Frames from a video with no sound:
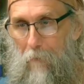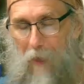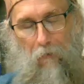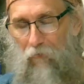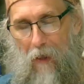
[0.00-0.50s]

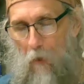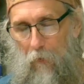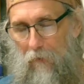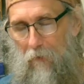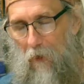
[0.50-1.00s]
That is not
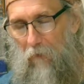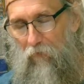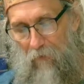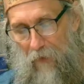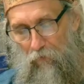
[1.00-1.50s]
what the tongues
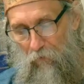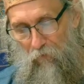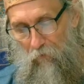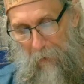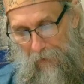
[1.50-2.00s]
of angels
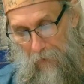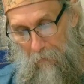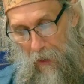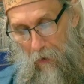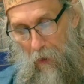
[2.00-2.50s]
is speaking
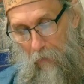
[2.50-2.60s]
about.